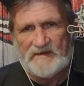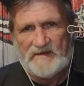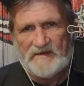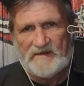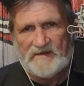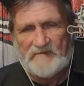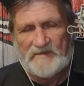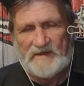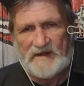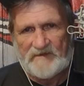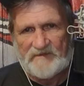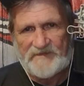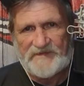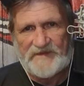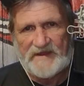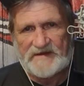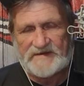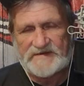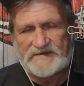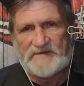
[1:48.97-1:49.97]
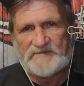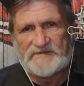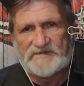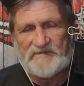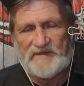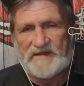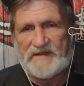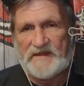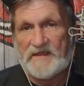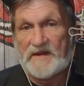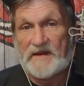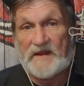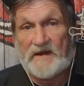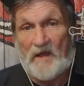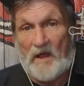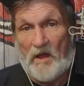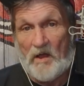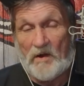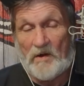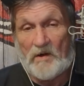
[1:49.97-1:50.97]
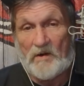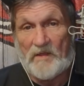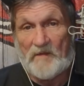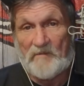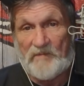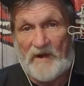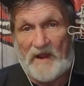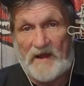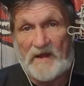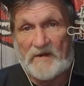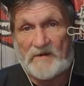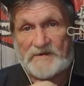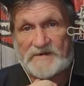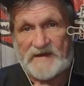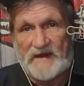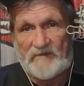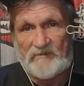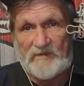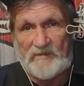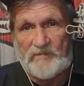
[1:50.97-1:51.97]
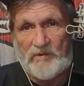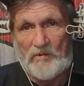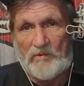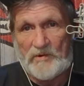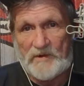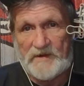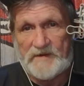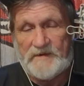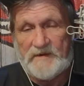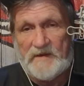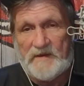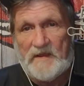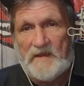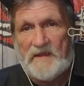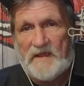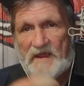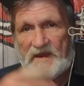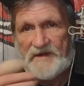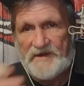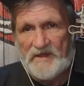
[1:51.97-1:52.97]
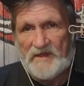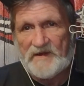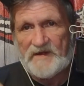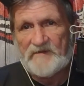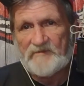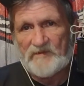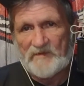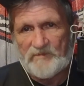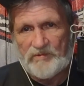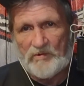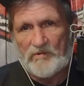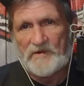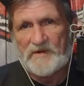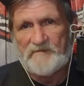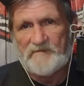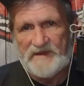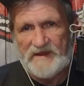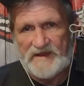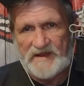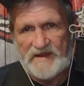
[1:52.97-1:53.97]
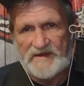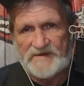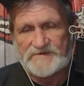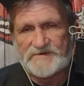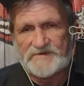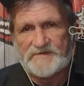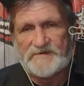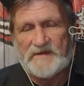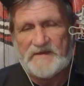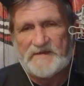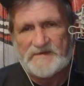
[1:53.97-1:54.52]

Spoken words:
But everything seems to be good, and all of the players have reported, and none have reported being injured.